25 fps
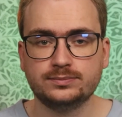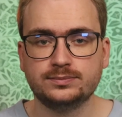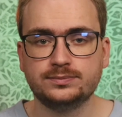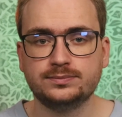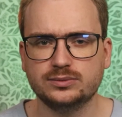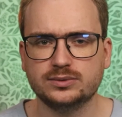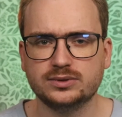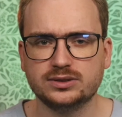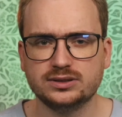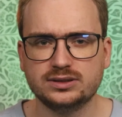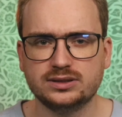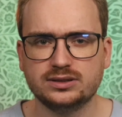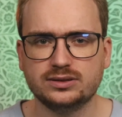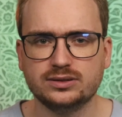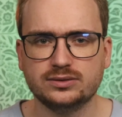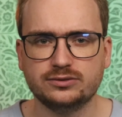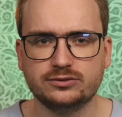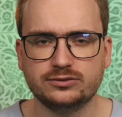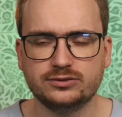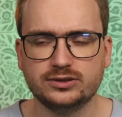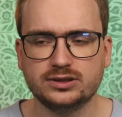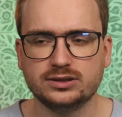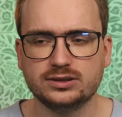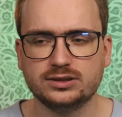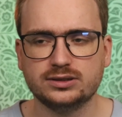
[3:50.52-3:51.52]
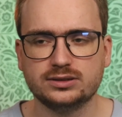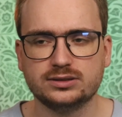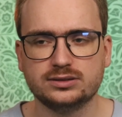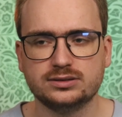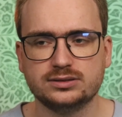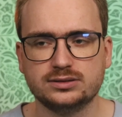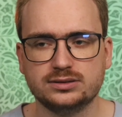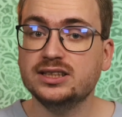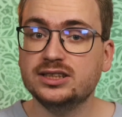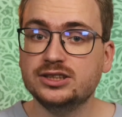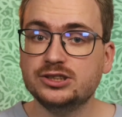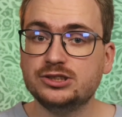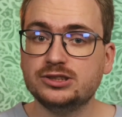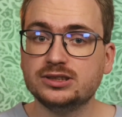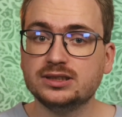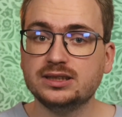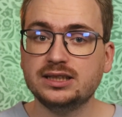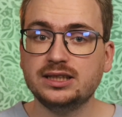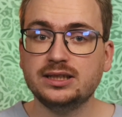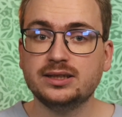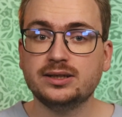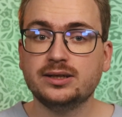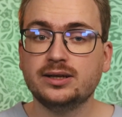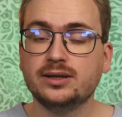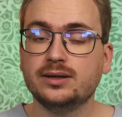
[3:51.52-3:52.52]
What the f?
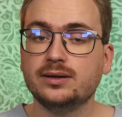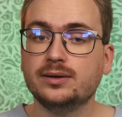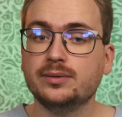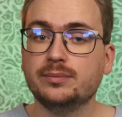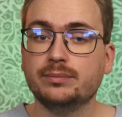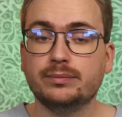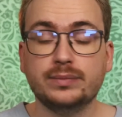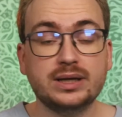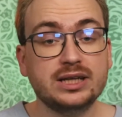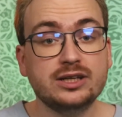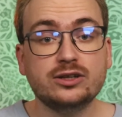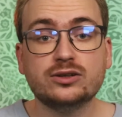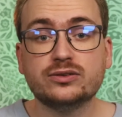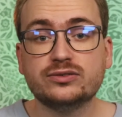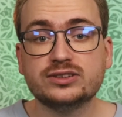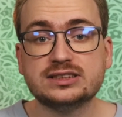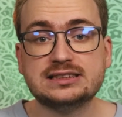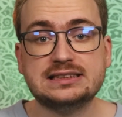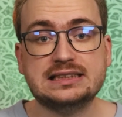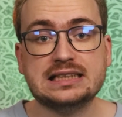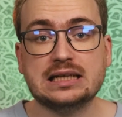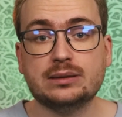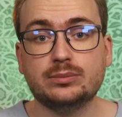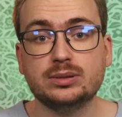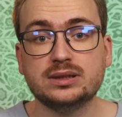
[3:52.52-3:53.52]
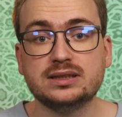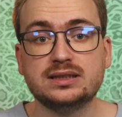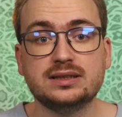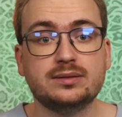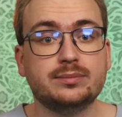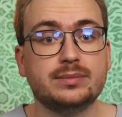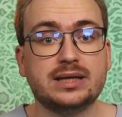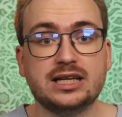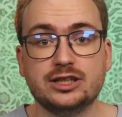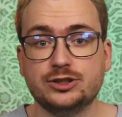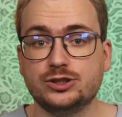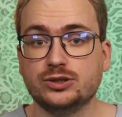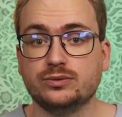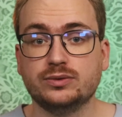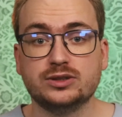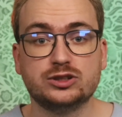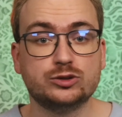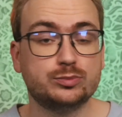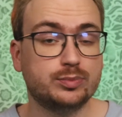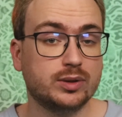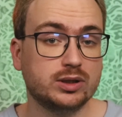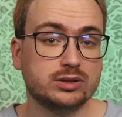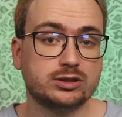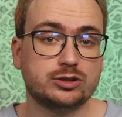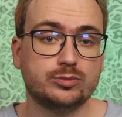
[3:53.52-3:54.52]
Initially, many of us dabbled in magic with
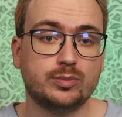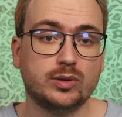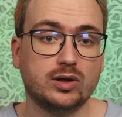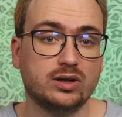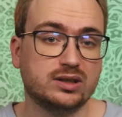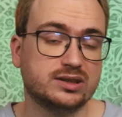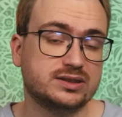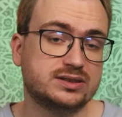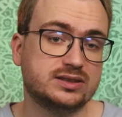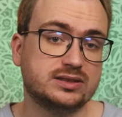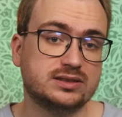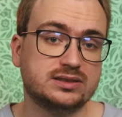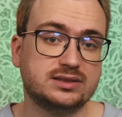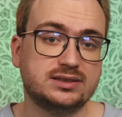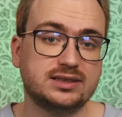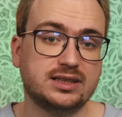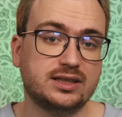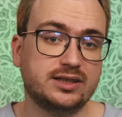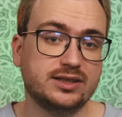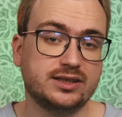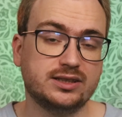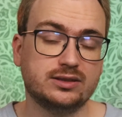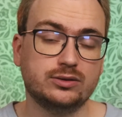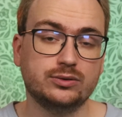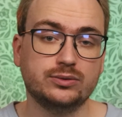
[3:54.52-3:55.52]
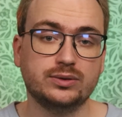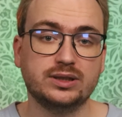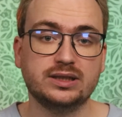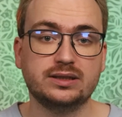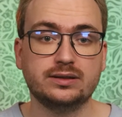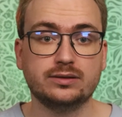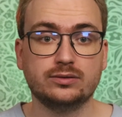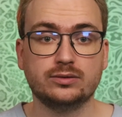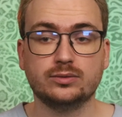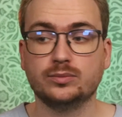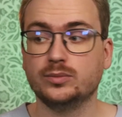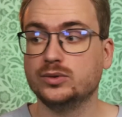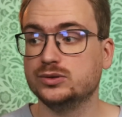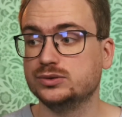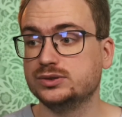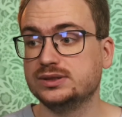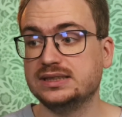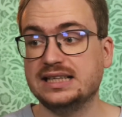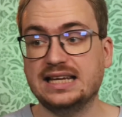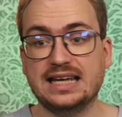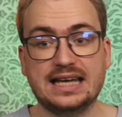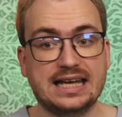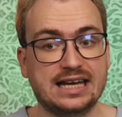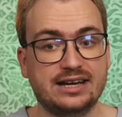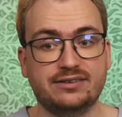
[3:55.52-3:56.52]
sponge balls since they are included in almost
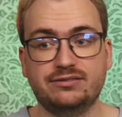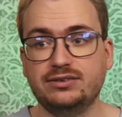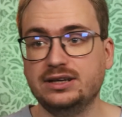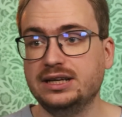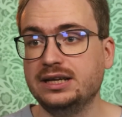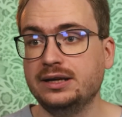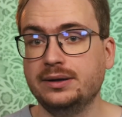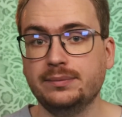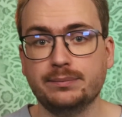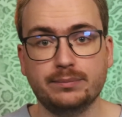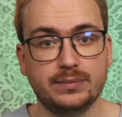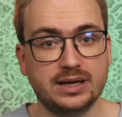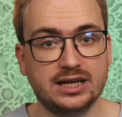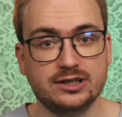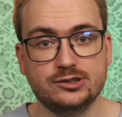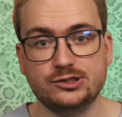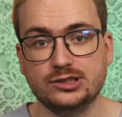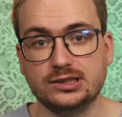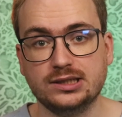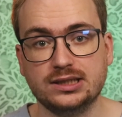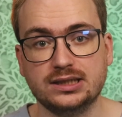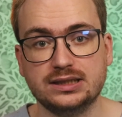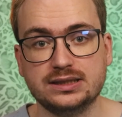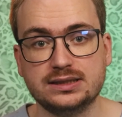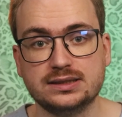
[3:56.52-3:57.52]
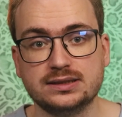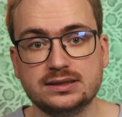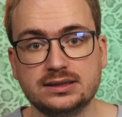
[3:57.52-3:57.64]
every magic kit.